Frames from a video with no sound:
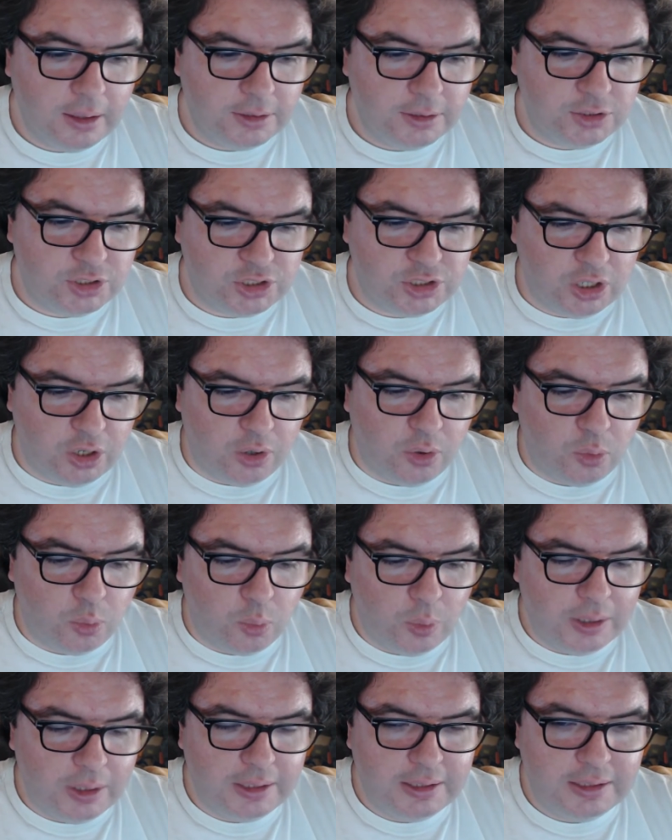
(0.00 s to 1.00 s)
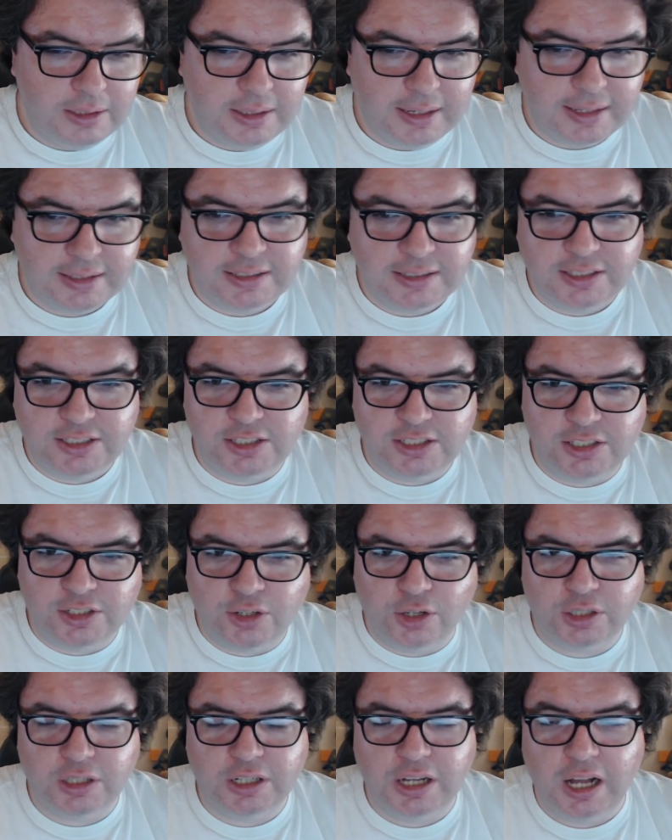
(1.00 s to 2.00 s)
So this isn't
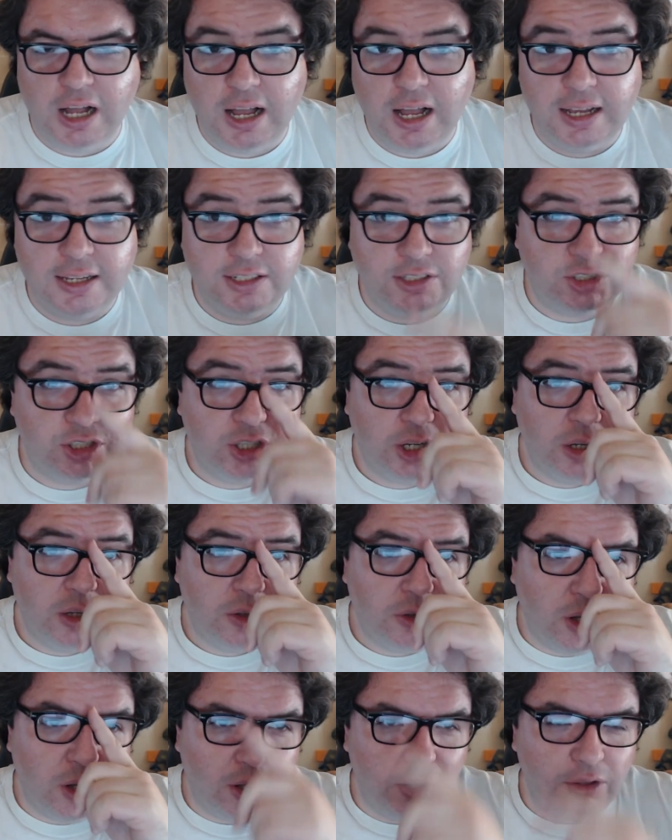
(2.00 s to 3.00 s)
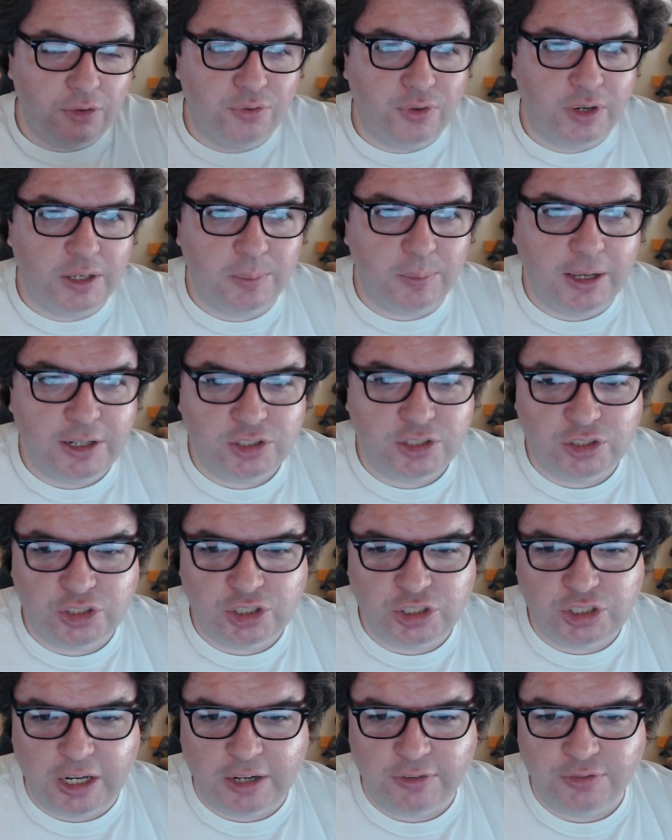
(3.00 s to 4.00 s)
going to cause all of Funimation
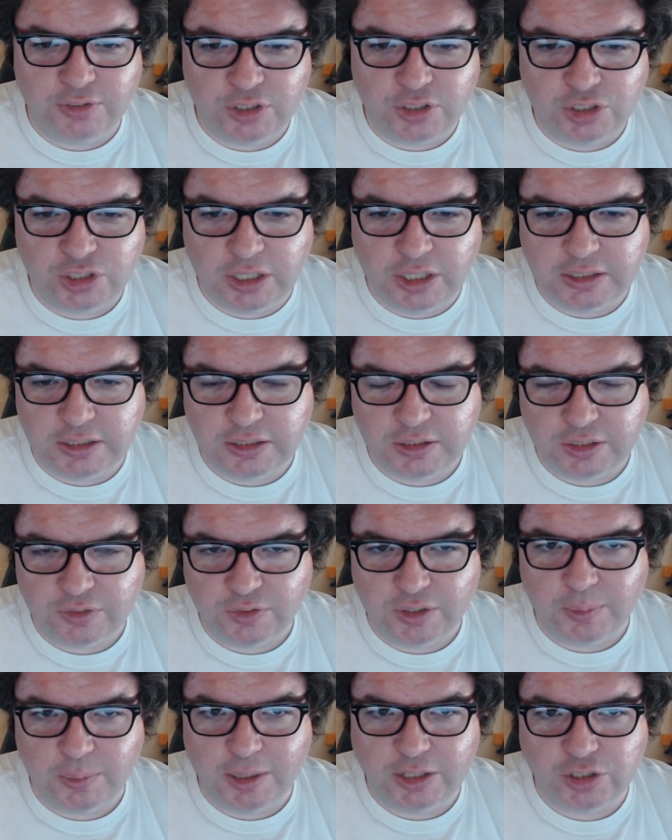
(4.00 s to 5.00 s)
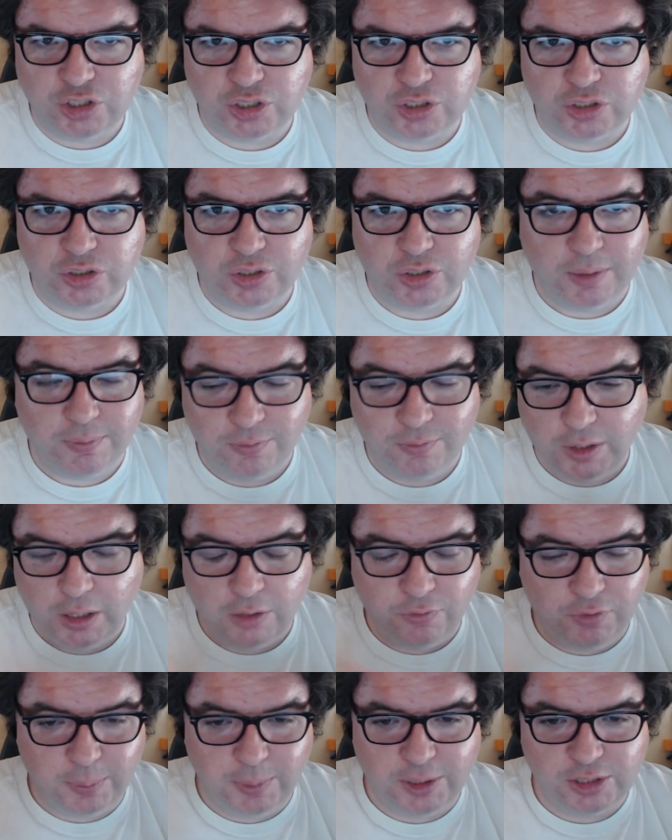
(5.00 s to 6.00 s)
stuff to sudden Funimation if all
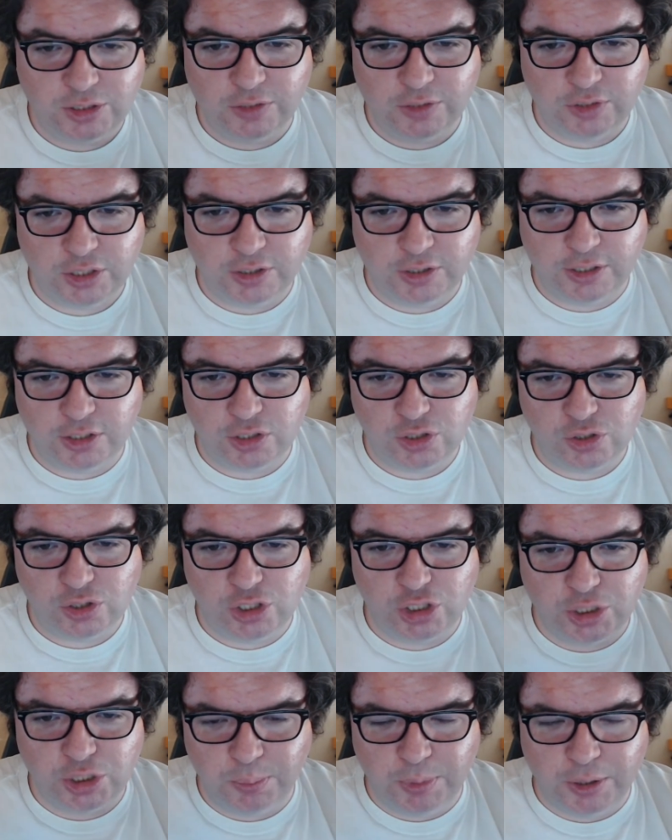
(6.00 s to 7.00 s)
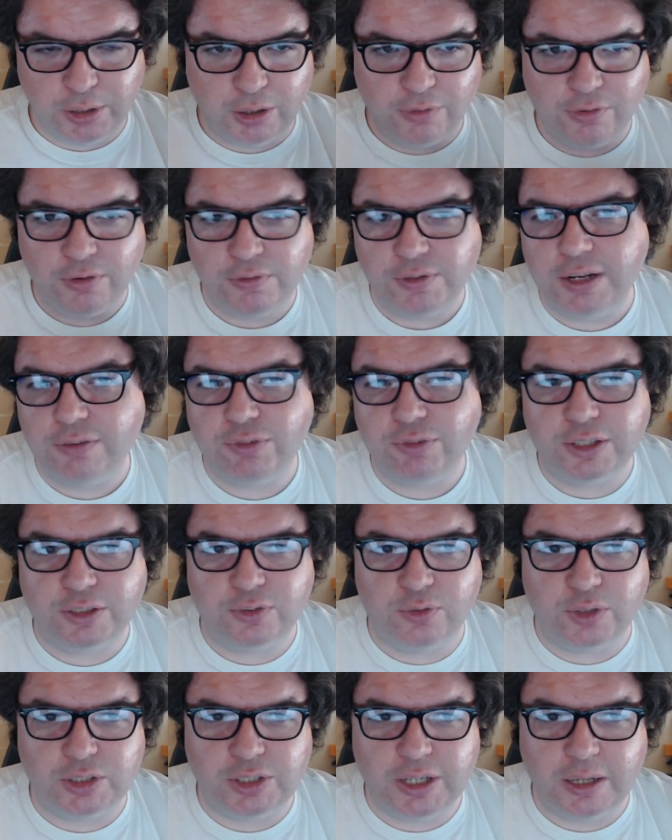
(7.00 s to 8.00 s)
Funimation stuff suddenly just disappear off of Netflix.
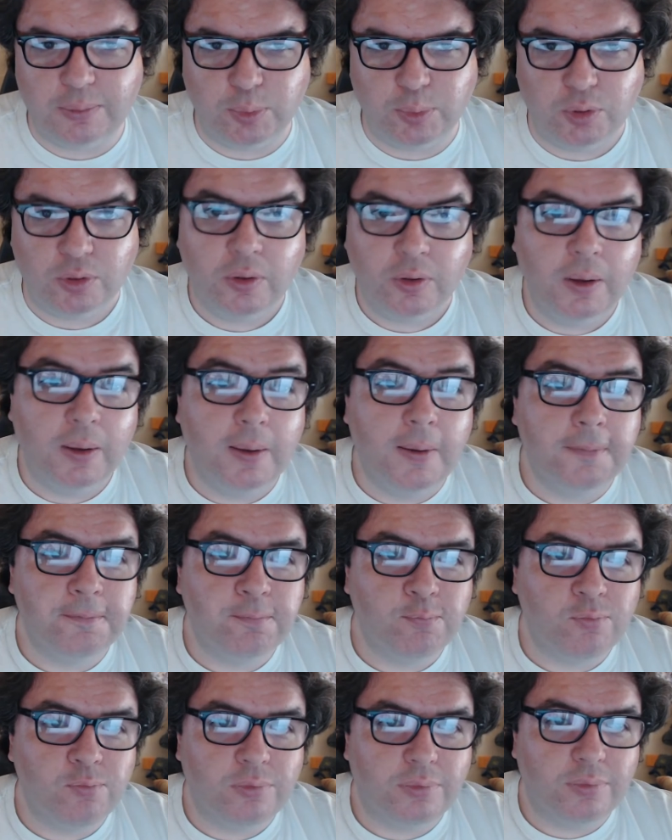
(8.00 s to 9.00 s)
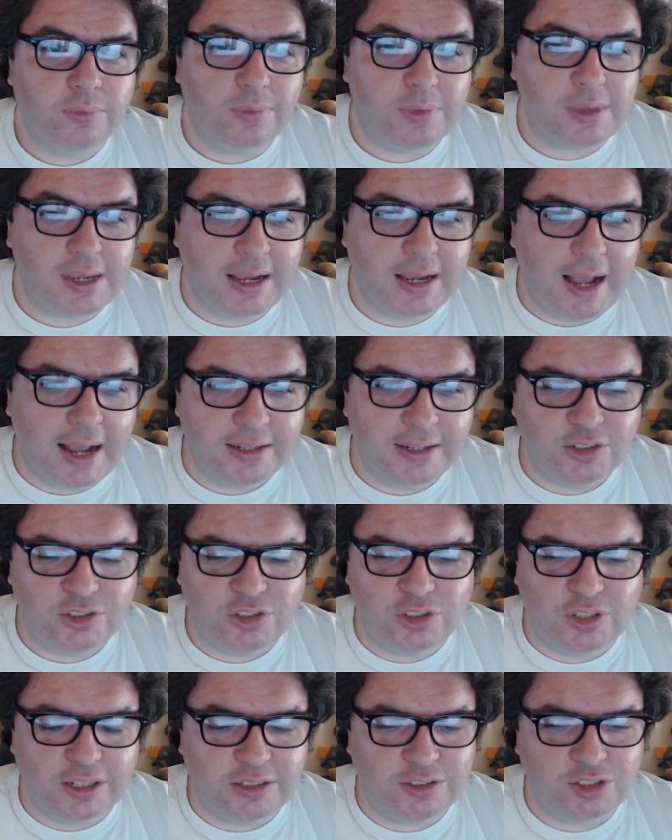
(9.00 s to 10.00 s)
Example. I
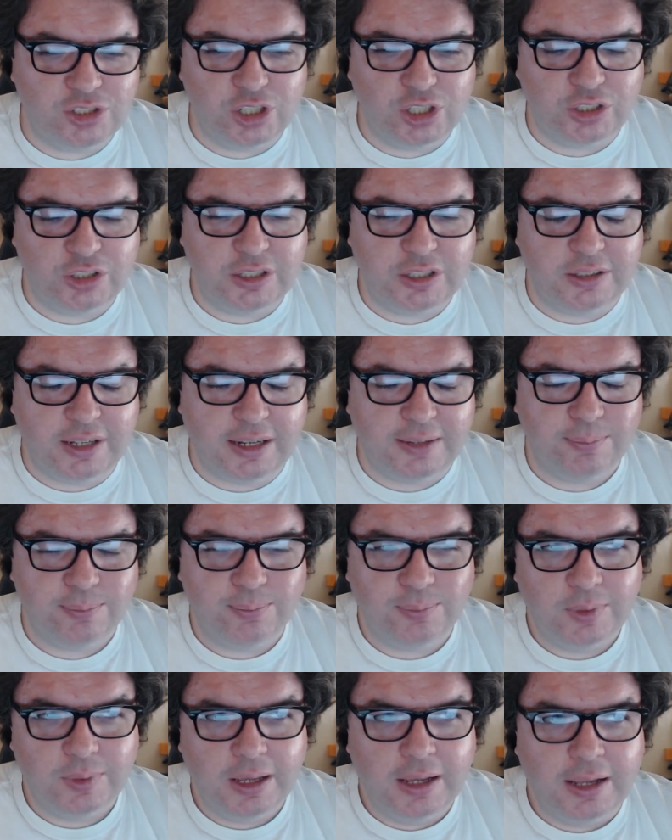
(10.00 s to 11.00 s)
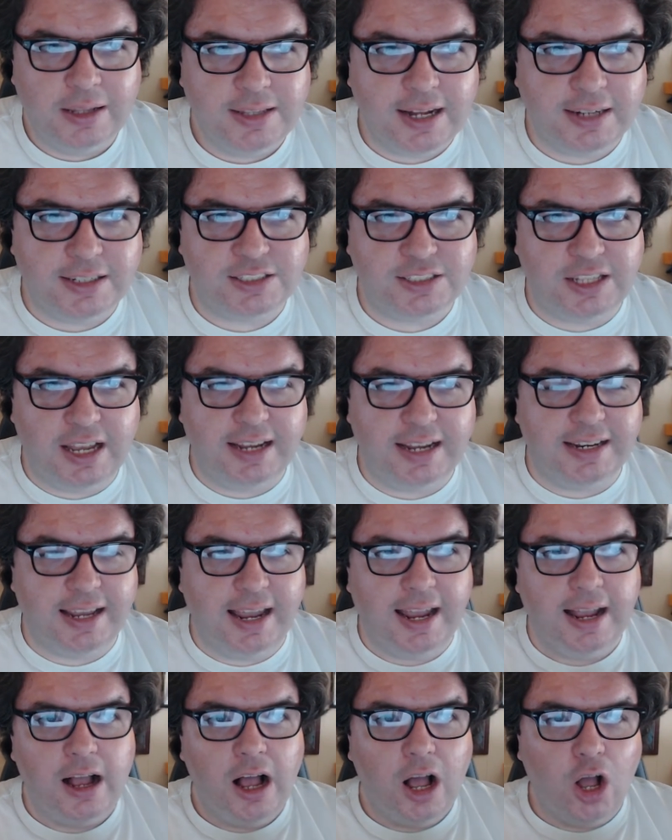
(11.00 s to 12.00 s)
it's certainly like not just like in
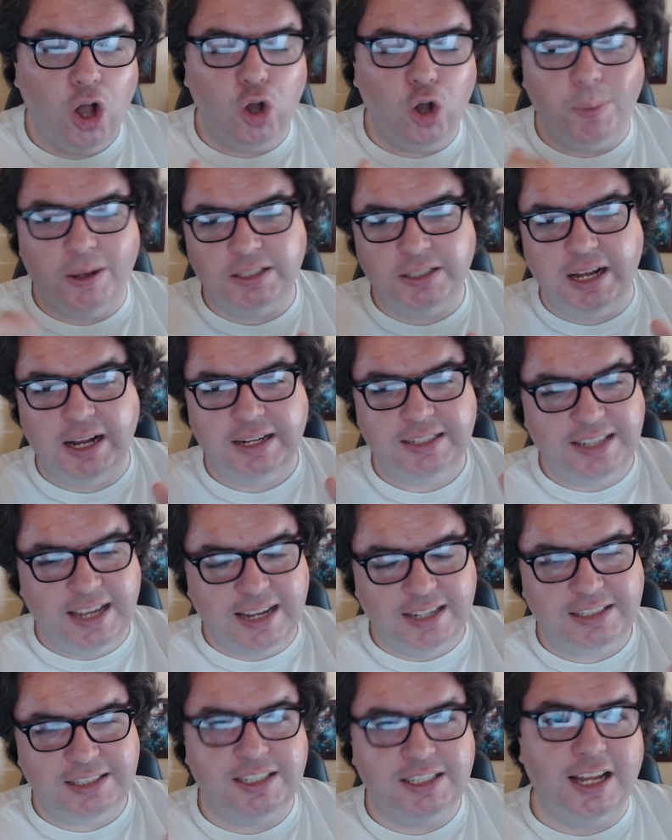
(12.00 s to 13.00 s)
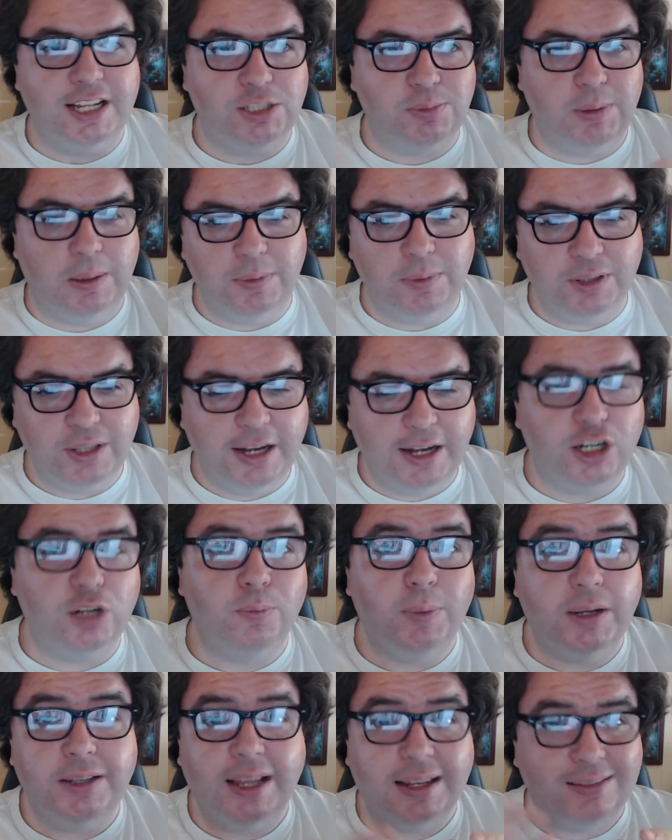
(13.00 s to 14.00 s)
a oh but not yet sense, maybe later,
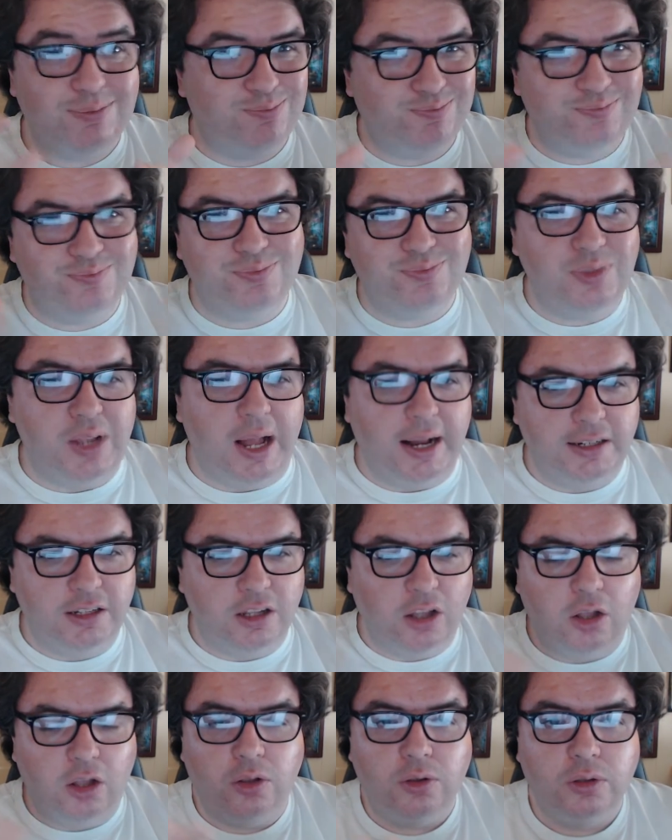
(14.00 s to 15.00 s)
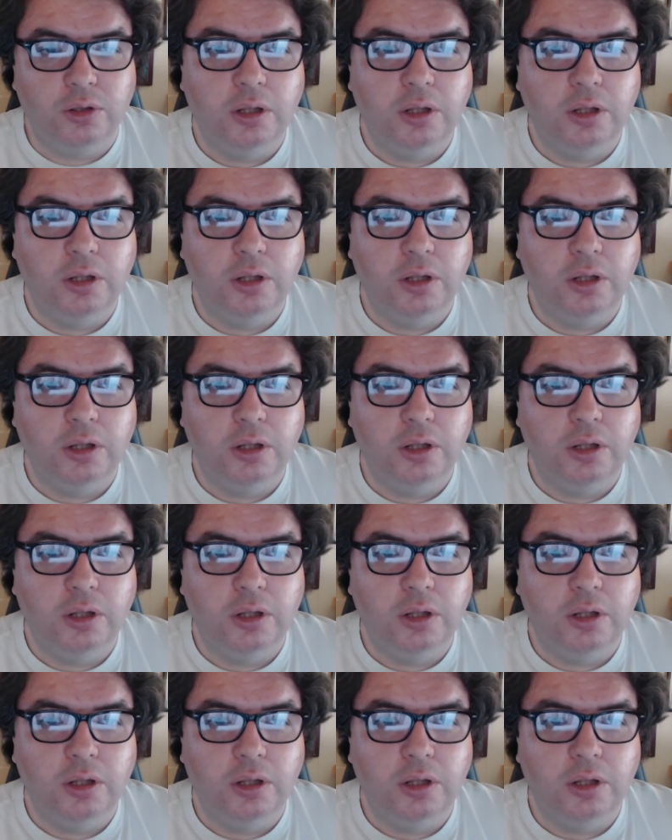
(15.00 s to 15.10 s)
but like not at all